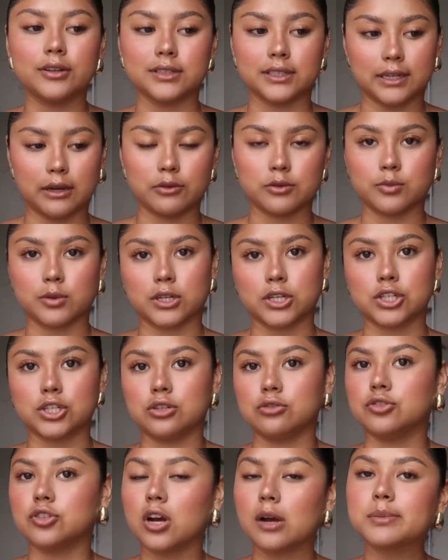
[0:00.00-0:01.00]
and like I was working
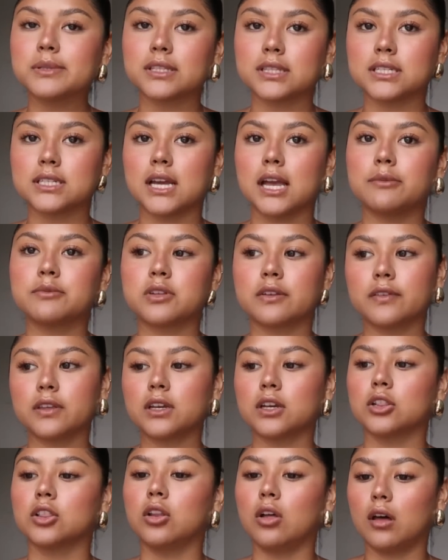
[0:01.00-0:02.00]
2 jobs at the time. So I feel
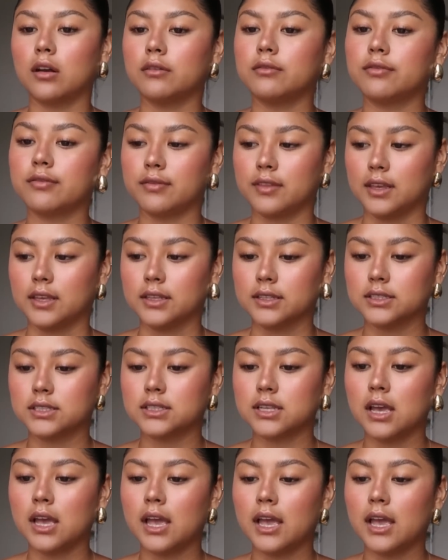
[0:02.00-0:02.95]
like a lot of things